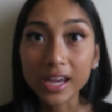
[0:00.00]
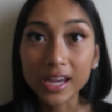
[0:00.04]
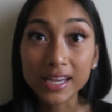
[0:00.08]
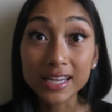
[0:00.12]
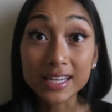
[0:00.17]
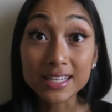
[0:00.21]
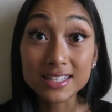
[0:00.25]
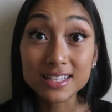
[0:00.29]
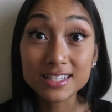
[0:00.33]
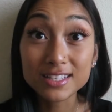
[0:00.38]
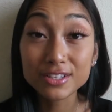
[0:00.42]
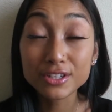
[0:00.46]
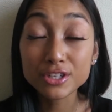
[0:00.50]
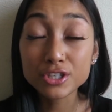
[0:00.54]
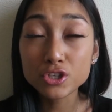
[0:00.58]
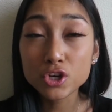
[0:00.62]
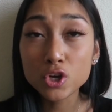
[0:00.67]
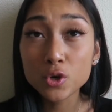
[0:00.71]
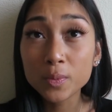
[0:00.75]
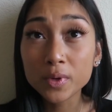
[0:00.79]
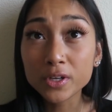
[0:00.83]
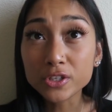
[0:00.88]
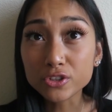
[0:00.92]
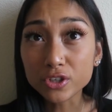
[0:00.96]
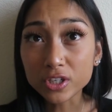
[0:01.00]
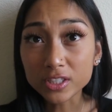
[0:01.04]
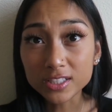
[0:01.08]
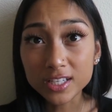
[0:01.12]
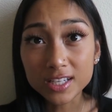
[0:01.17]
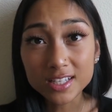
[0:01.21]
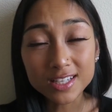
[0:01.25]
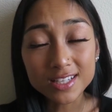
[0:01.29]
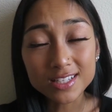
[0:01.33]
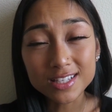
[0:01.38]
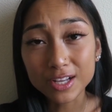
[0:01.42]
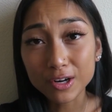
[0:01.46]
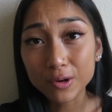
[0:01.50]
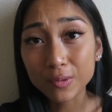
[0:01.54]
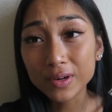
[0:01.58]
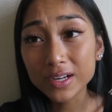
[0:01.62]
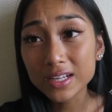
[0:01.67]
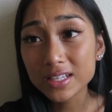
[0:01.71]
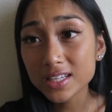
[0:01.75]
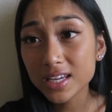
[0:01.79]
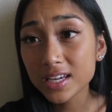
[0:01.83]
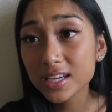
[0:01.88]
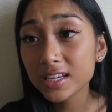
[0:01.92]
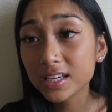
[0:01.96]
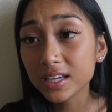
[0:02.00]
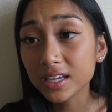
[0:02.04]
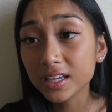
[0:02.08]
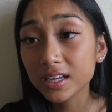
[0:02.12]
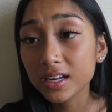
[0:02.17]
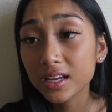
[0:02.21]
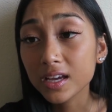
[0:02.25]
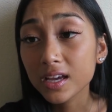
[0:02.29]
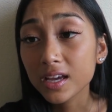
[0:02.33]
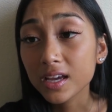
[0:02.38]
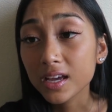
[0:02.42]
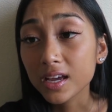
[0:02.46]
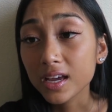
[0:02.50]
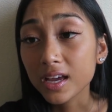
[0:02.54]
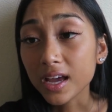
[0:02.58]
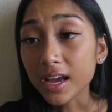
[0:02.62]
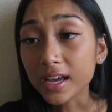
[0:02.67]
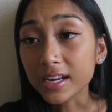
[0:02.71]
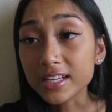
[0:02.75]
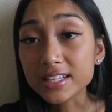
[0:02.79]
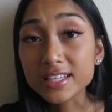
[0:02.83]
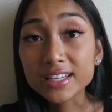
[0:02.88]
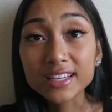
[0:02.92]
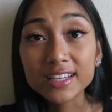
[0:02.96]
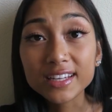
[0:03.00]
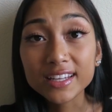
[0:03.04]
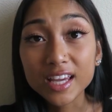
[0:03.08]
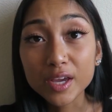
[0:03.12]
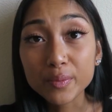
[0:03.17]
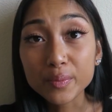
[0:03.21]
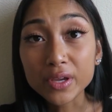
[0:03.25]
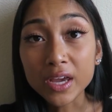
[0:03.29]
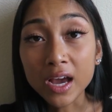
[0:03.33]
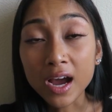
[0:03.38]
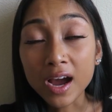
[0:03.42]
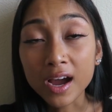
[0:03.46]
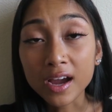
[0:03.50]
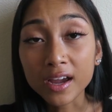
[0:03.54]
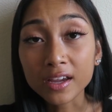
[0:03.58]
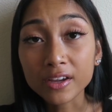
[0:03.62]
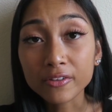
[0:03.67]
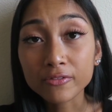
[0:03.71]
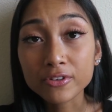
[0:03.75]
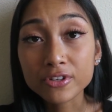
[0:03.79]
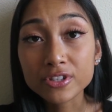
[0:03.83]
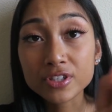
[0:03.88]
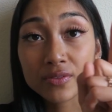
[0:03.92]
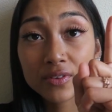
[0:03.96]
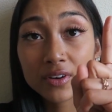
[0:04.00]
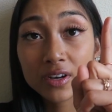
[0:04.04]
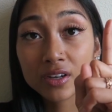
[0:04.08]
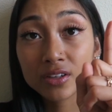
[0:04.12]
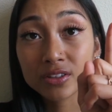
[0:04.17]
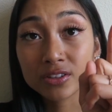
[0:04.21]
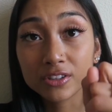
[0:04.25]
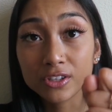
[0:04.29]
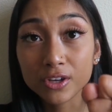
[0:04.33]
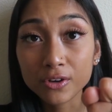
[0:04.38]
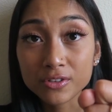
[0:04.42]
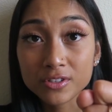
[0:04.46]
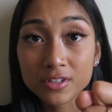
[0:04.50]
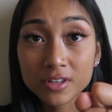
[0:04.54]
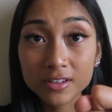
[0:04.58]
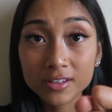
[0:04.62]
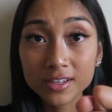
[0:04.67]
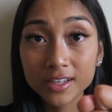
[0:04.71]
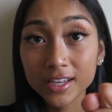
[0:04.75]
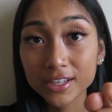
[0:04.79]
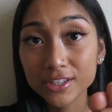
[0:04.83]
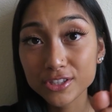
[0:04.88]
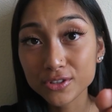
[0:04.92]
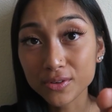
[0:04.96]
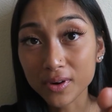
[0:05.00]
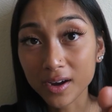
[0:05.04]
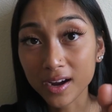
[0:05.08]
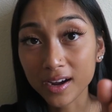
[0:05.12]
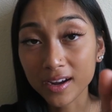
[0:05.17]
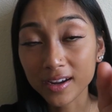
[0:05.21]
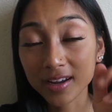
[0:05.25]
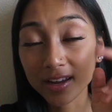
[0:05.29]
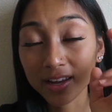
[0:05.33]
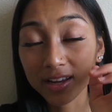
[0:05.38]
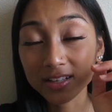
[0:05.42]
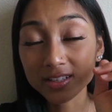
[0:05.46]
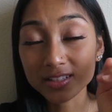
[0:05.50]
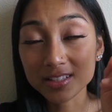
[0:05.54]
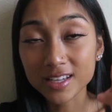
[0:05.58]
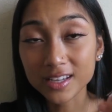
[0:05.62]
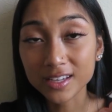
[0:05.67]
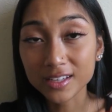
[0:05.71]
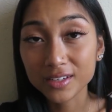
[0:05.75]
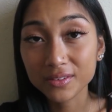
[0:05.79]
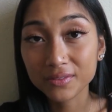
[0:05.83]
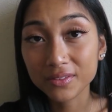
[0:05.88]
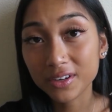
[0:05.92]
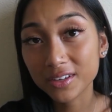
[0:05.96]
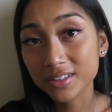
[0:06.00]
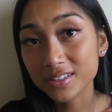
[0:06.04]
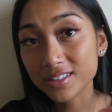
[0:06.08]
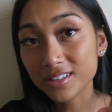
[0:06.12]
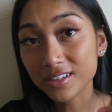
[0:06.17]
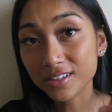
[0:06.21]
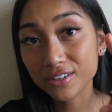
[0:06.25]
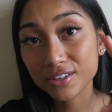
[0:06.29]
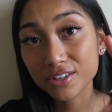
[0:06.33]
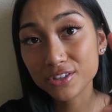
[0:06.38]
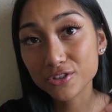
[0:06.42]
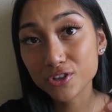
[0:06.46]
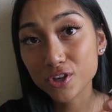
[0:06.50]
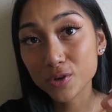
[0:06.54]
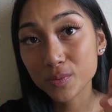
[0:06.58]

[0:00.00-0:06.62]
okay, is this gonna show up on drug tests? Cause I don't wanna take it. And is it gonna get me high? First of all, no, it's not gonna get you high. And second of all, it's not gonna